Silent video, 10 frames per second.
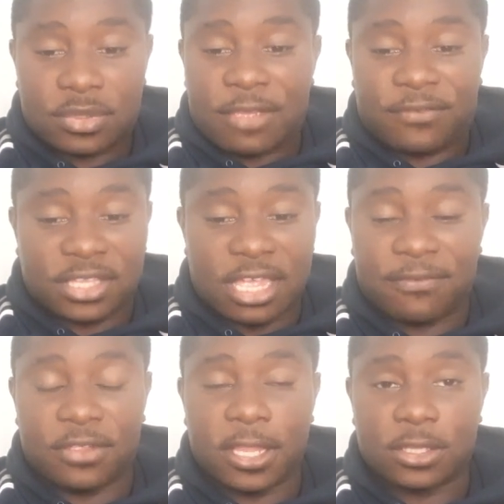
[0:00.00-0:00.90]

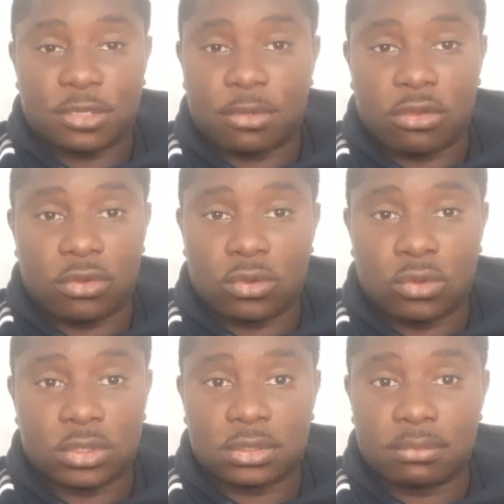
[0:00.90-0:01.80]
definite tomorrow
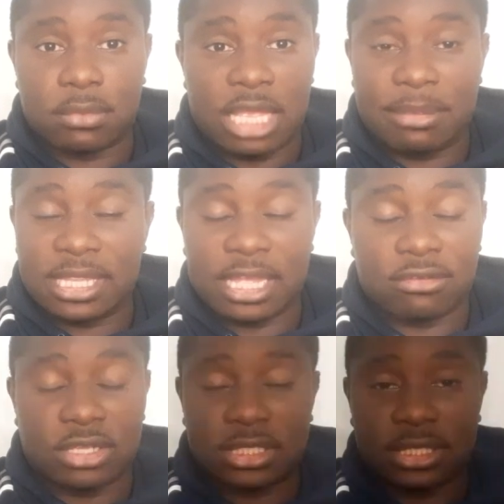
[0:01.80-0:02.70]
or maybe
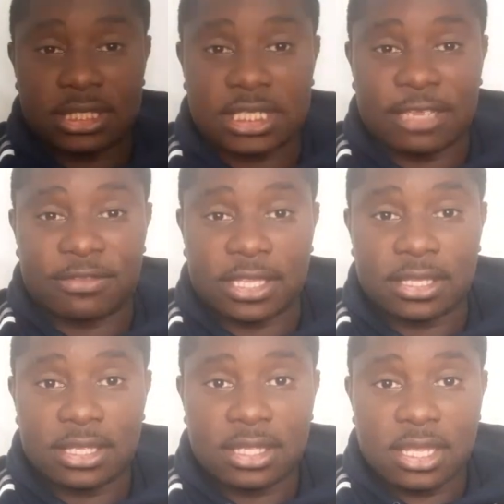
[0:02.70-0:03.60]
later on this evening.
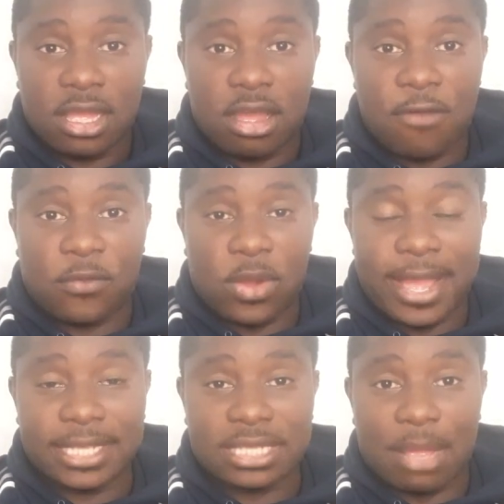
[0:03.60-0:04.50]

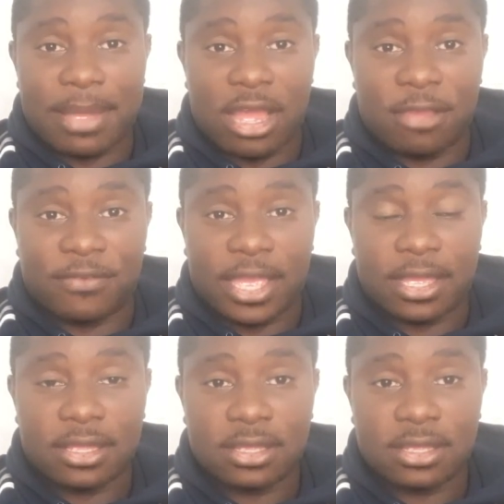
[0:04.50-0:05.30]
Otherwise, I'm out of here.